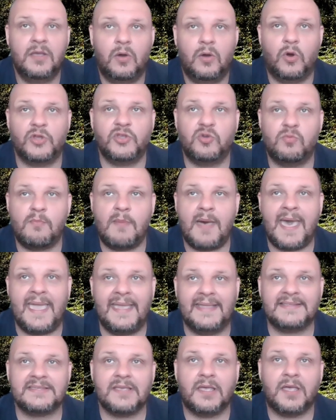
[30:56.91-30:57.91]
or you
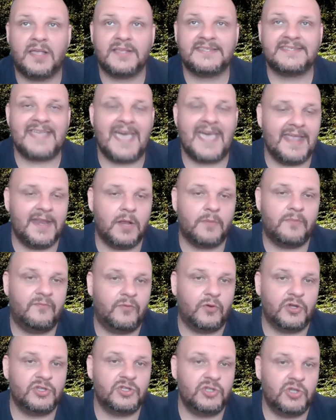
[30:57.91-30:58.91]
might uh, sign up
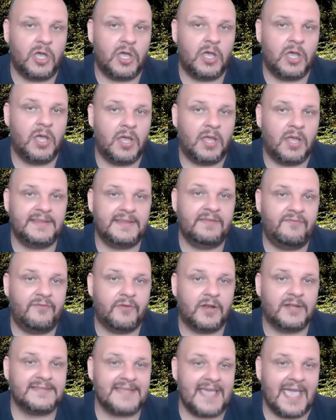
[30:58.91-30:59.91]
for uh,
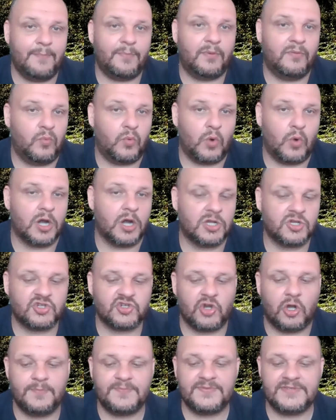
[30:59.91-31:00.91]
different type of
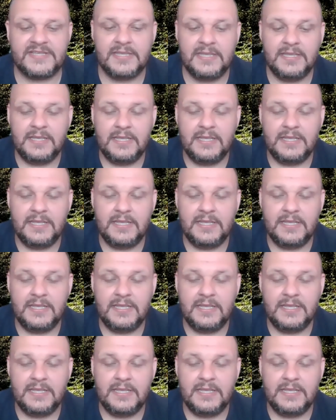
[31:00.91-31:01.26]
workshops.